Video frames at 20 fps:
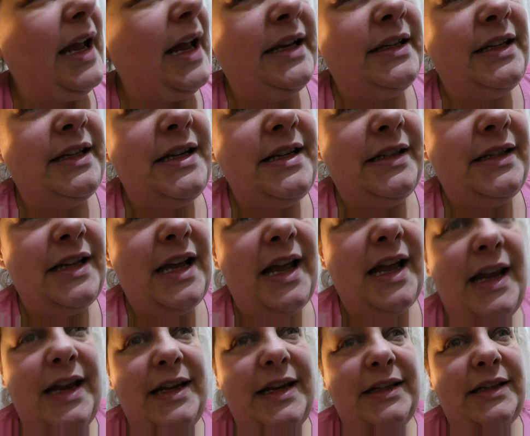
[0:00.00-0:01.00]
18
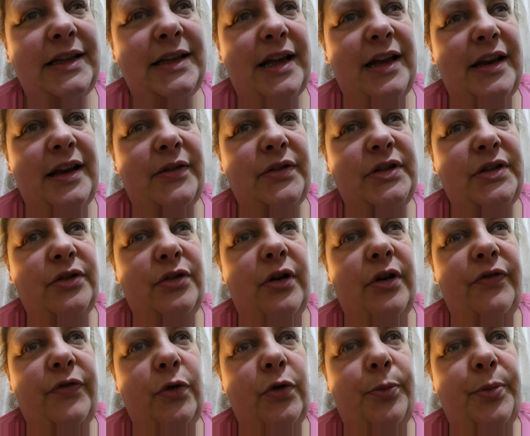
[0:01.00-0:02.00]
days, and I've still
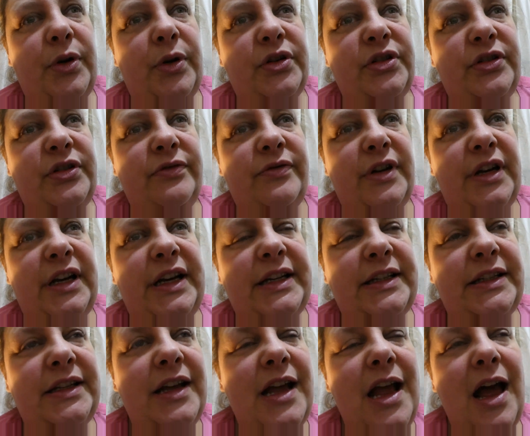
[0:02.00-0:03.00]
got 4 books to
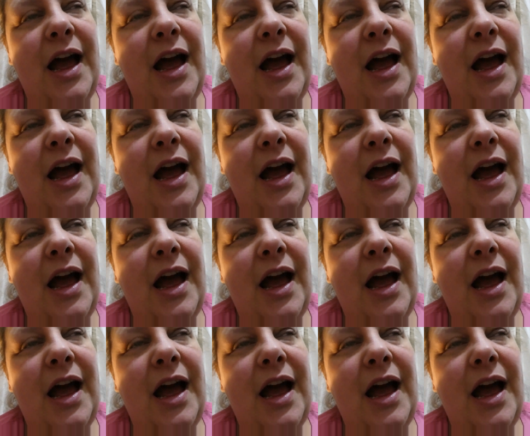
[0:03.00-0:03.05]
read,